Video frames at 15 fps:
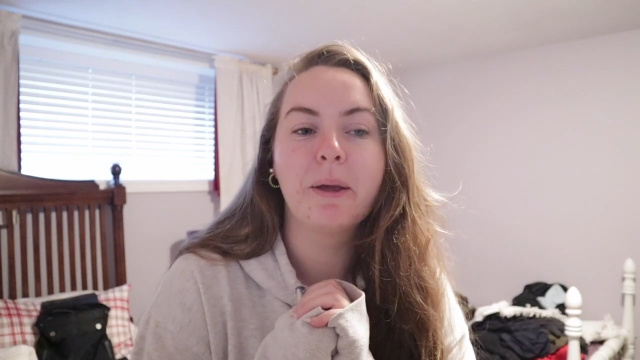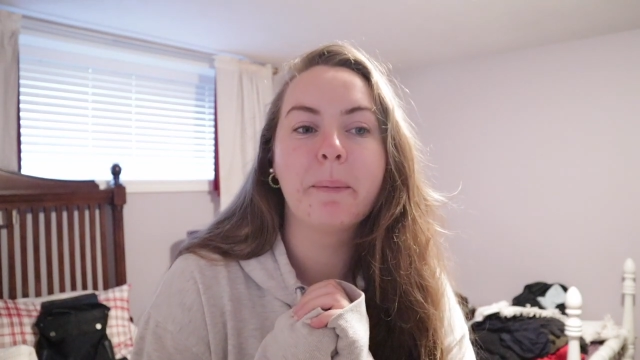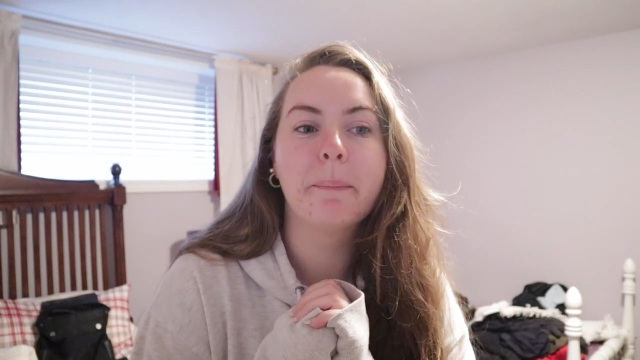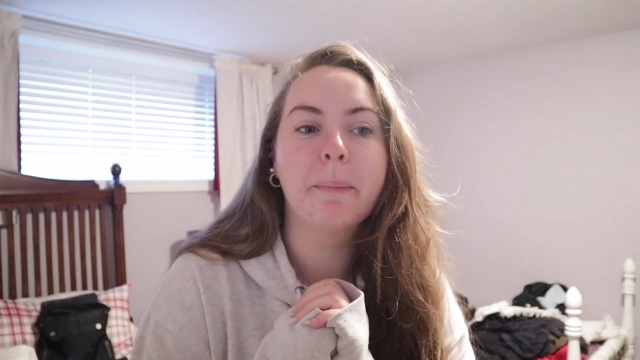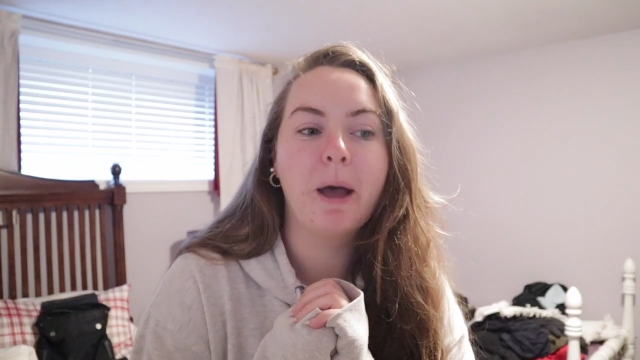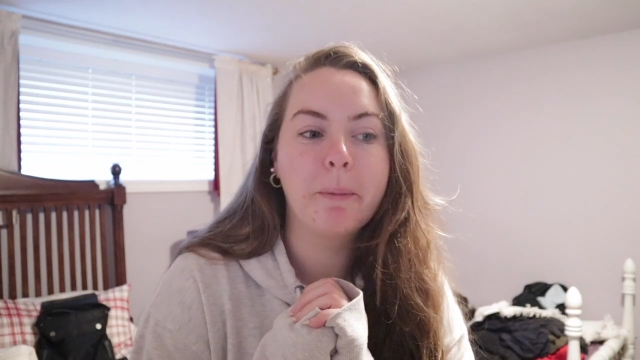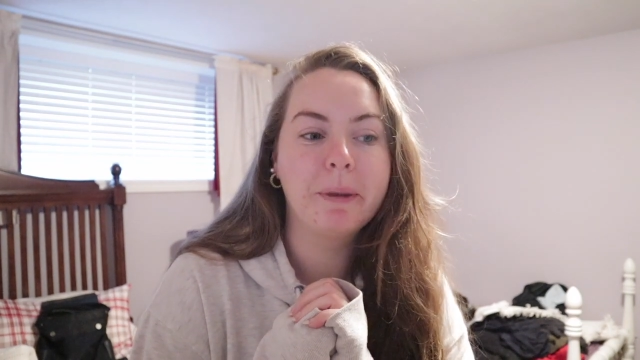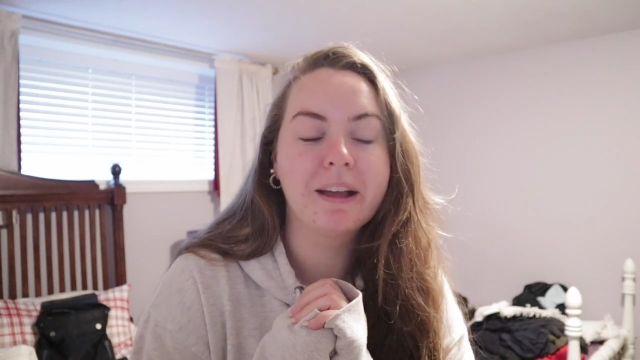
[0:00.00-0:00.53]

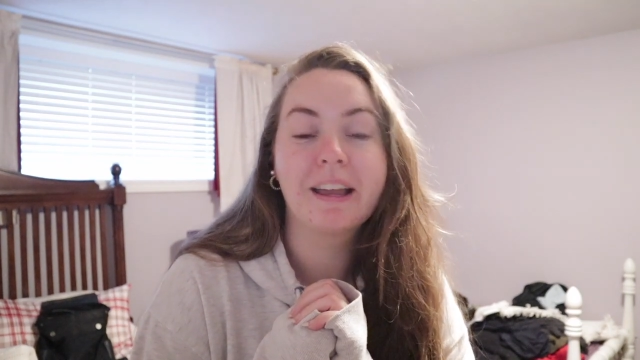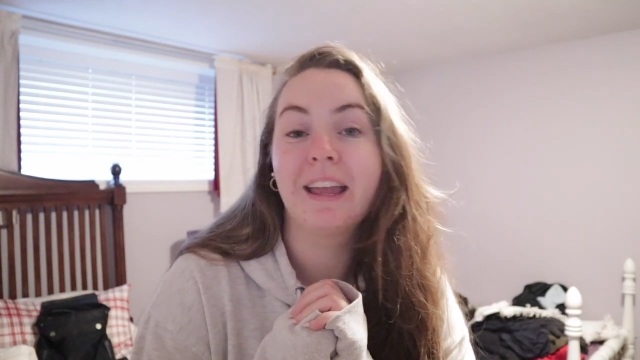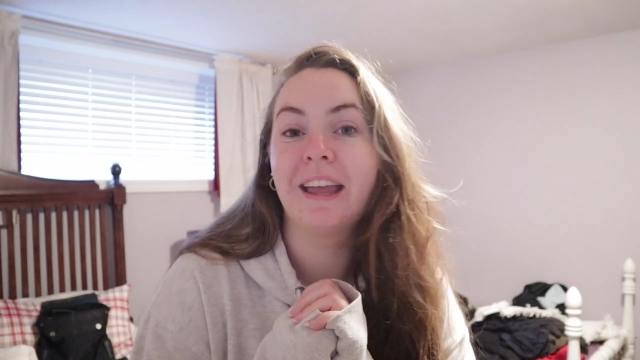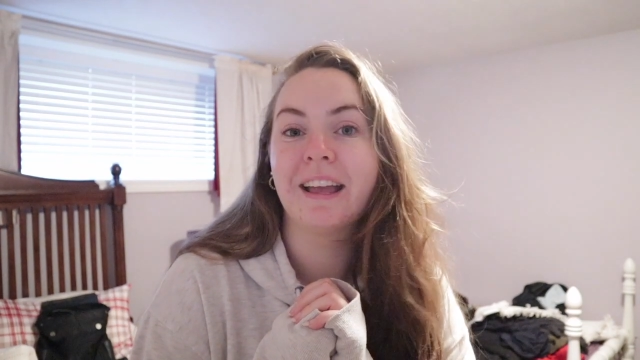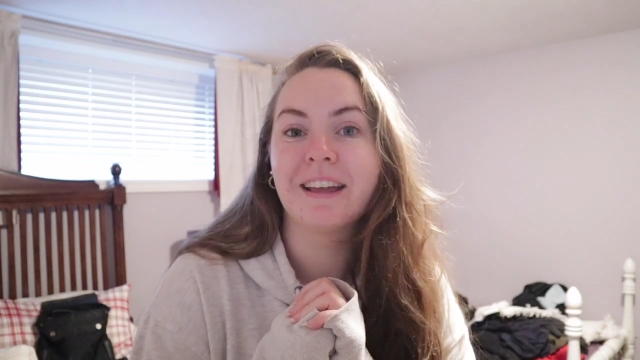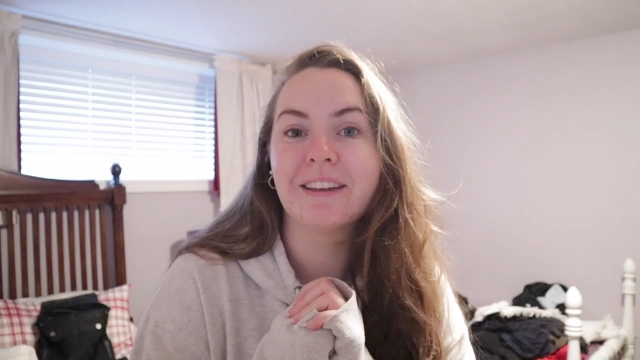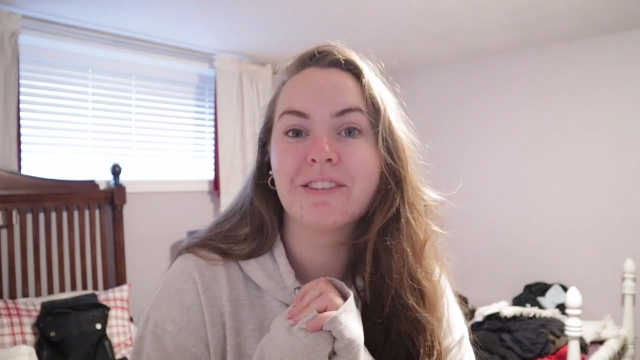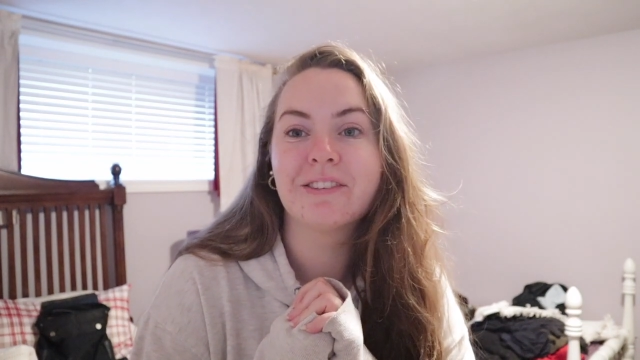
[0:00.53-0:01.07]
mama
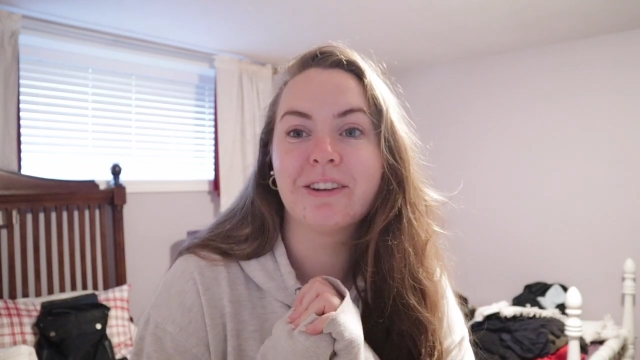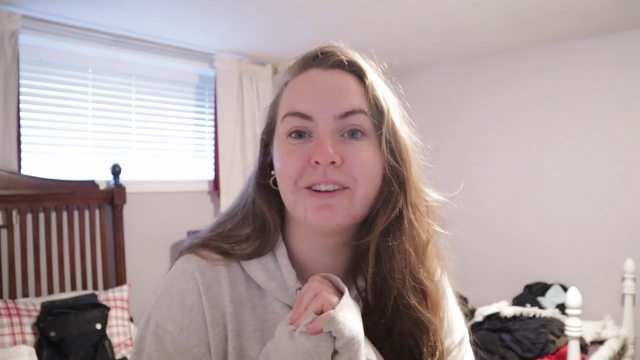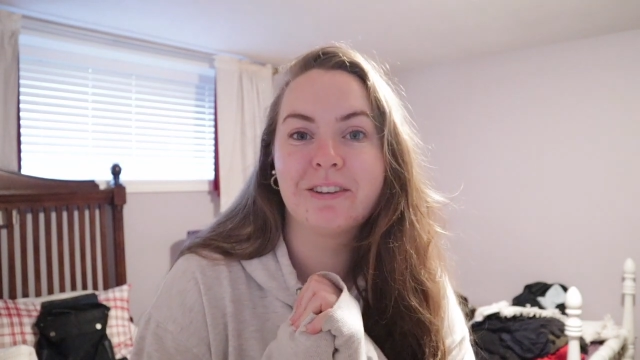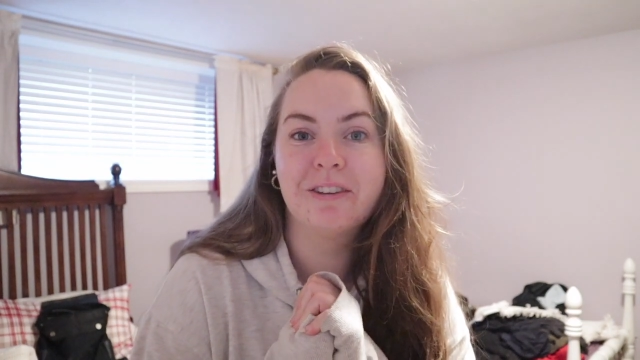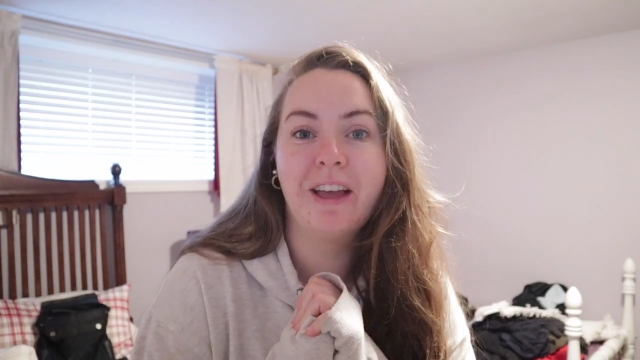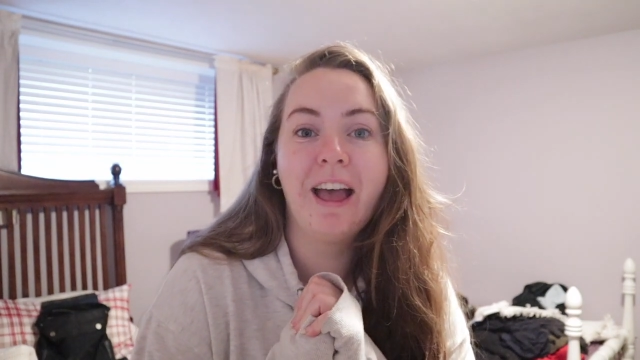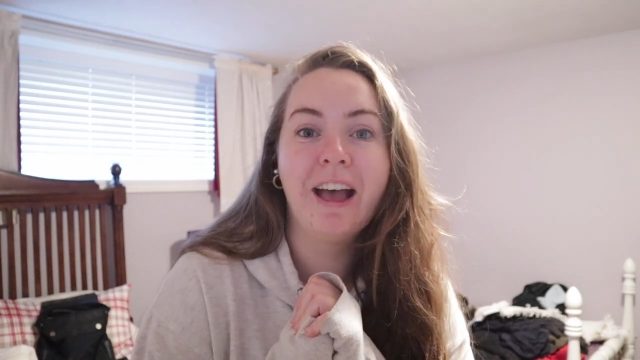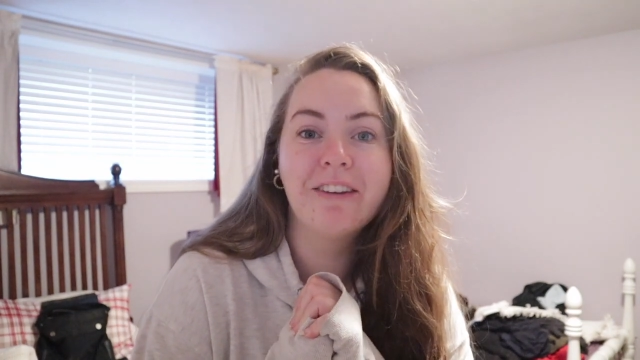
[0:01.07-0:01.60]
can start to
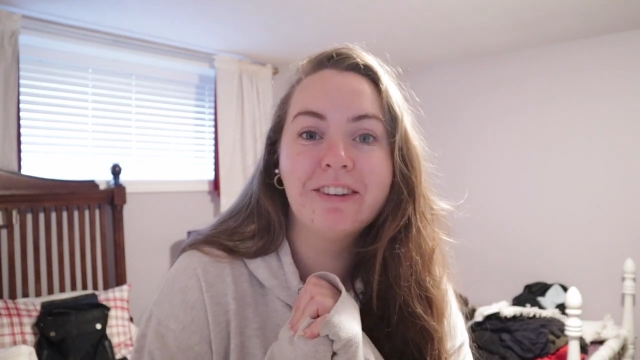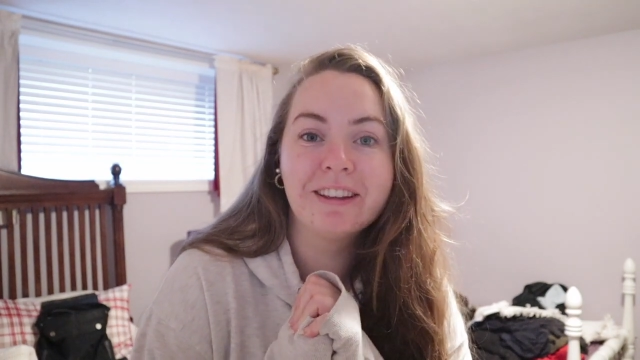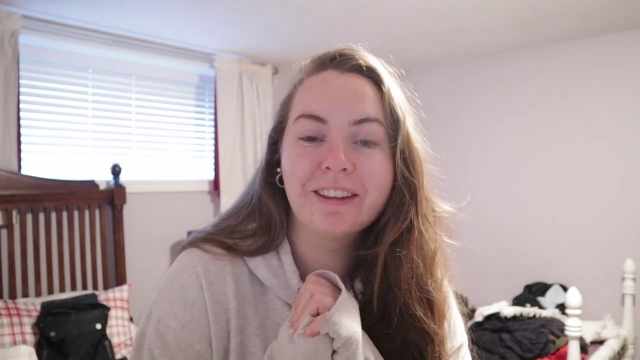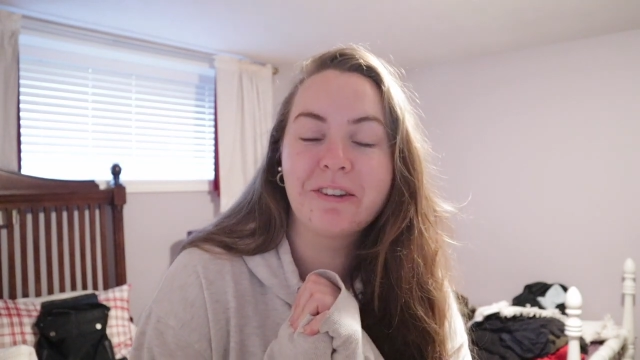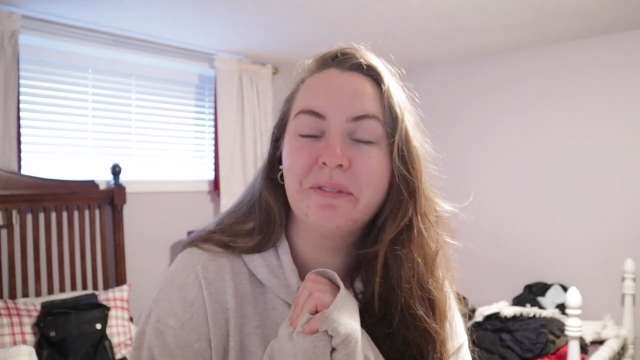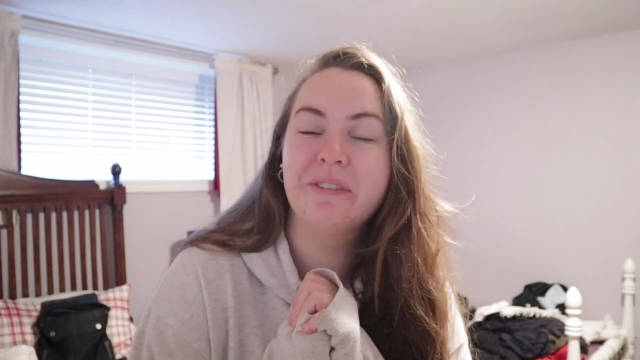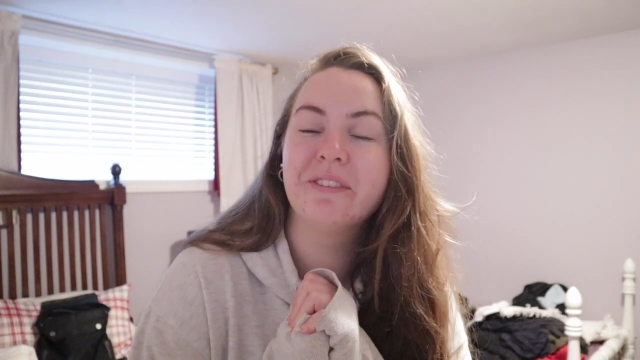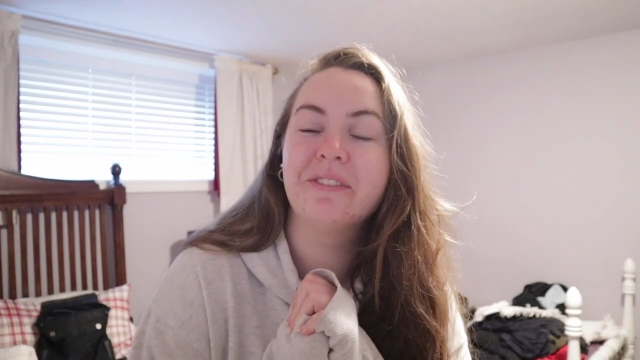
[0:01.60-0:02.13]
have a
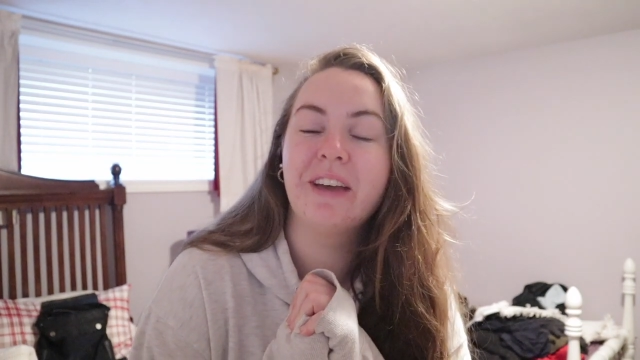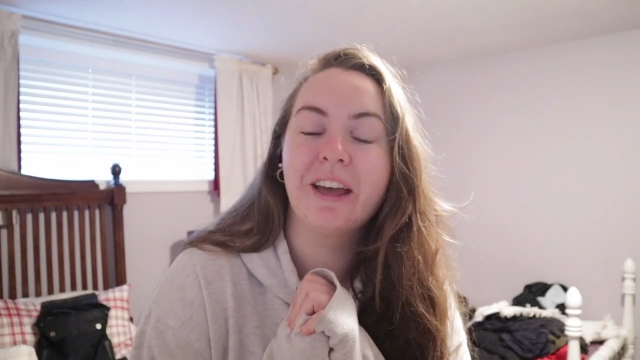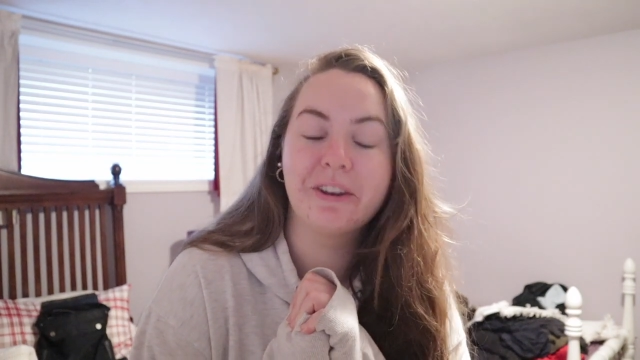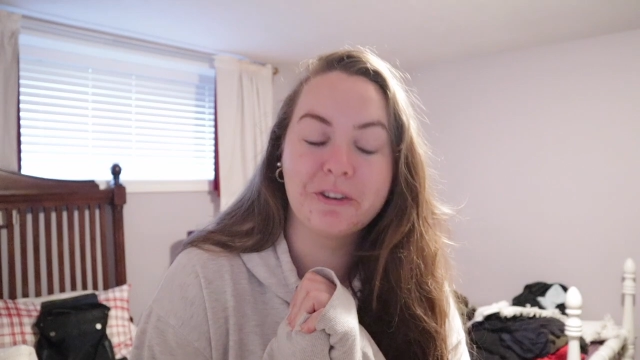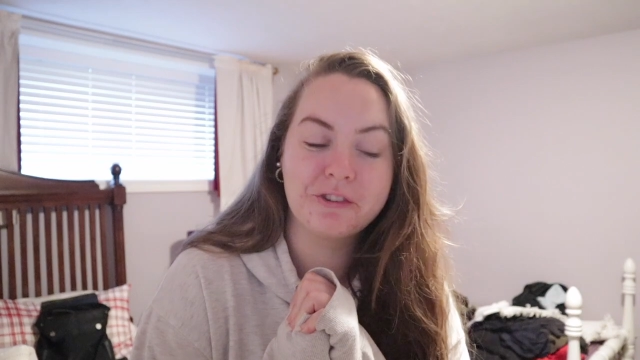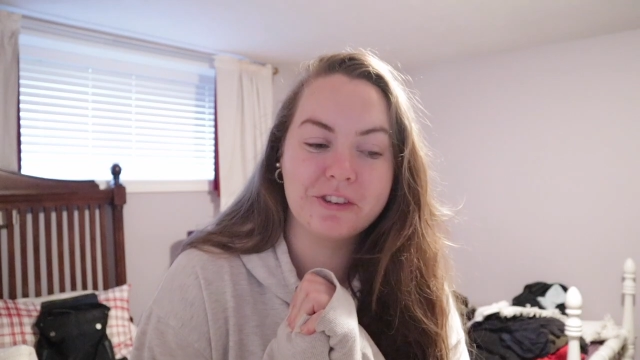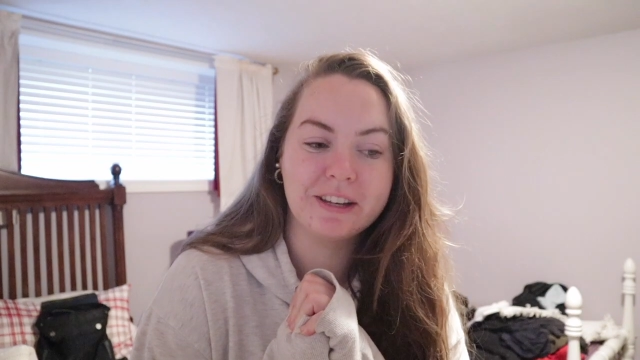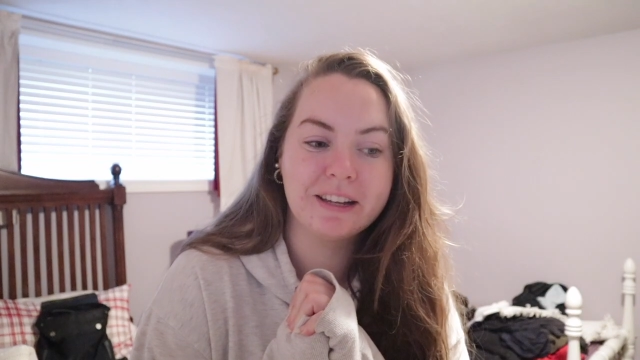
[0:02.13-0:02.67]
little bit of
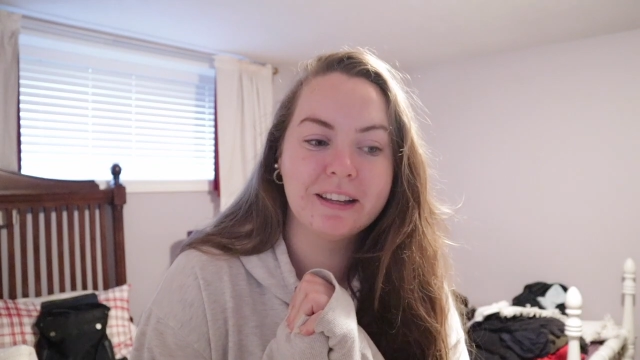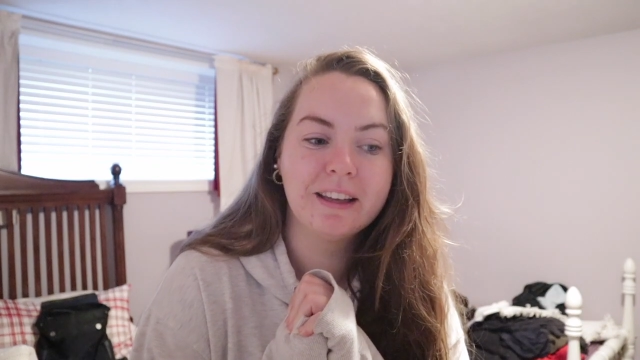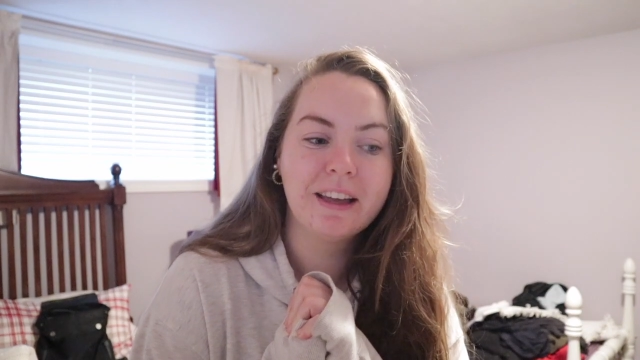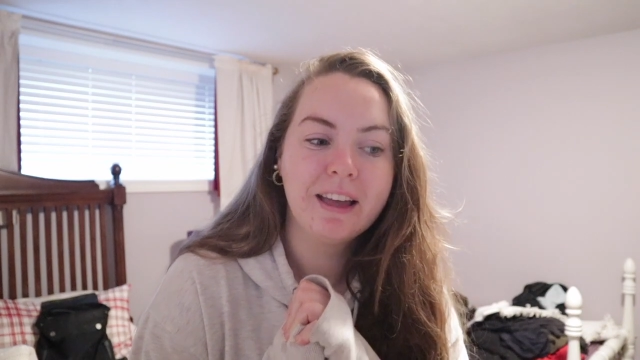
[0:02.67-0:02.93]
energy.